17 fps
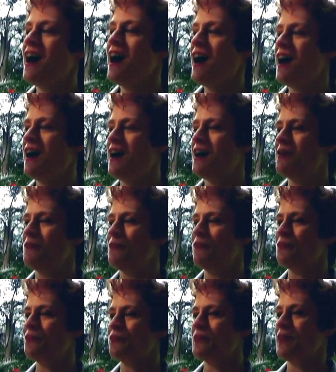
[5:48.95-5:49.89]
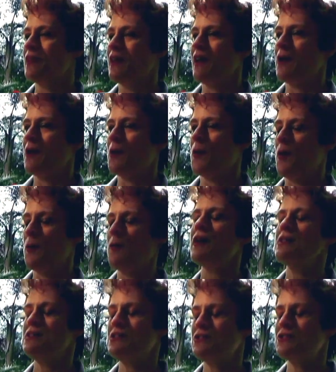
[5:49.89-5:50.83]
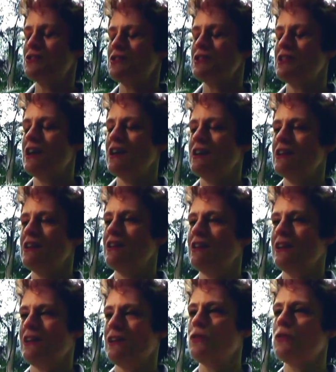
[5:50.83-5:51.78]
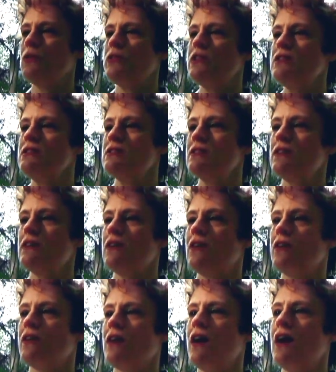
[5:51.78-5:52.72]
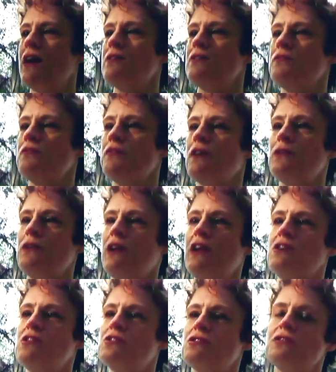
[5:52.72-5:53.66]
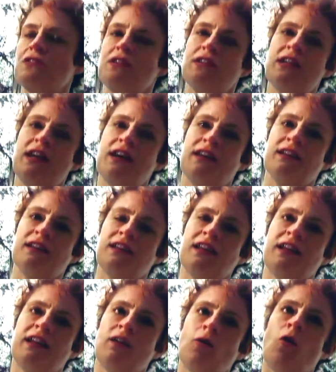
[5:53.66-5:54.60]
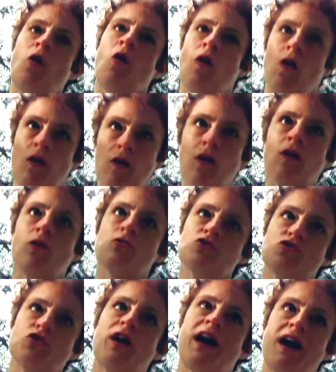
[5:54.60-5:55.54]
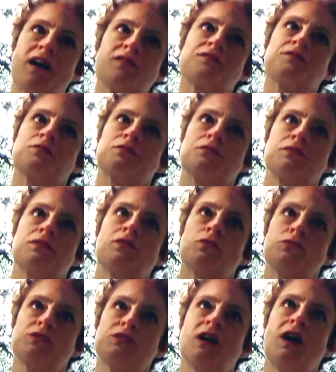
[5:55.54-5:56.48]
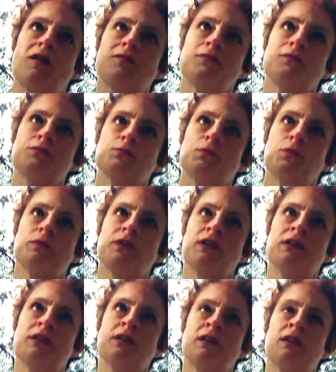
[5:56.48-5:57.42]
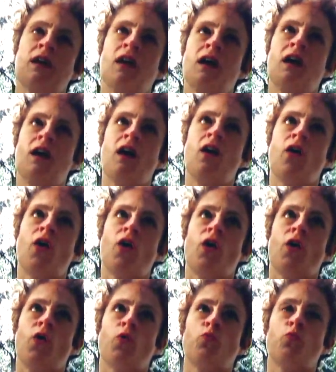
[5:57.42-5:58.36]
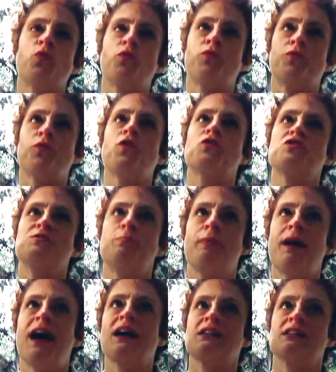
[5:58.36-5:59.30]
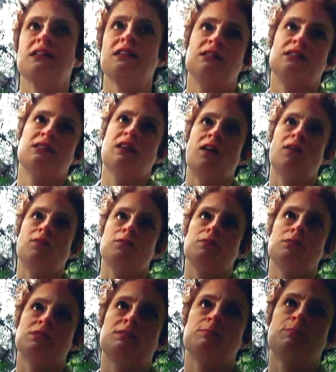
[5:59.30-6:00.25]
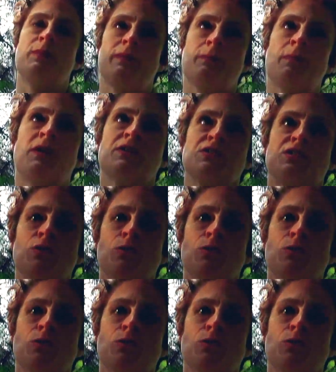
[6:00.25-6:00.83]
And my teacher said, like, you know, these are kind of foundational in that, like, all culture after those novels were written refers back to these novels, much in